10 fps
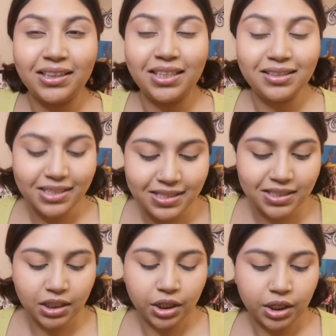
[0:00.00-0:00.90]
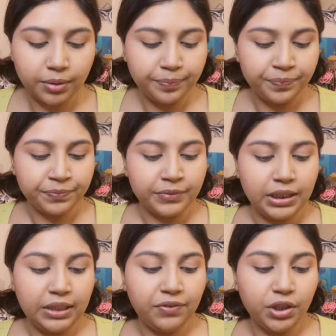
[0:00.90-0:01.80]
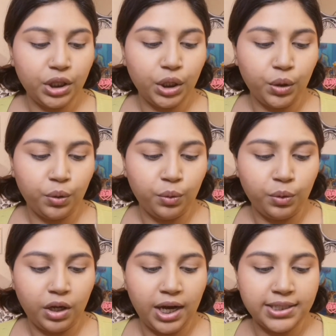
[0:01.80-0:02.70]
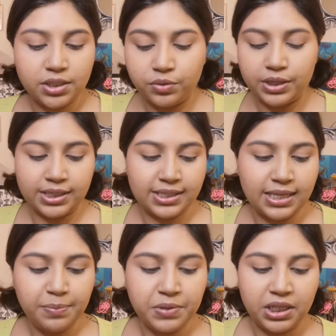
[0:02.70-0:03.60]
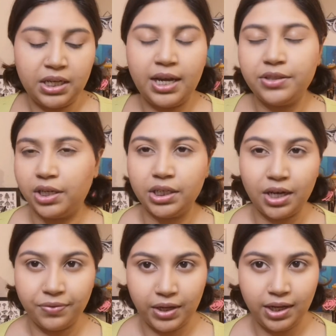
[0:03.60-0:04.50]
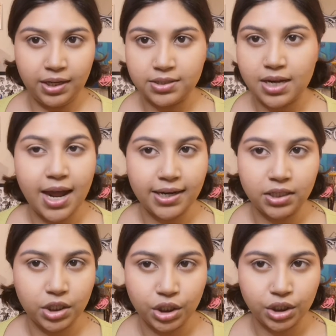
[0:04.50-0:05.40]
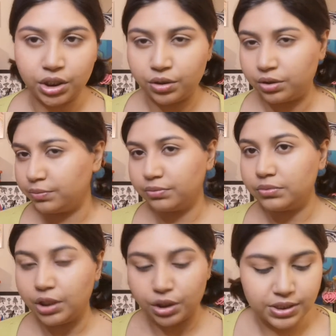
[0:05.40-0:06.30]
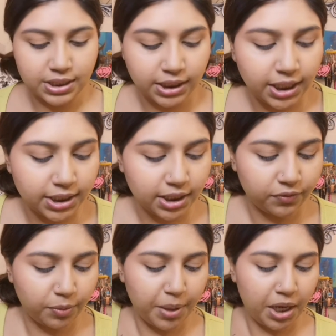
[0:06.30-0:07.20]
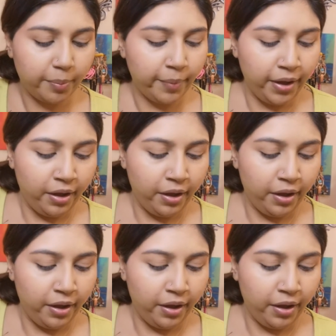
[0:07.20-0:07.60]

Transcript: And then this year, even though I didn't accept it, I thought he got the hint. I hadn't heard or seen anything from him.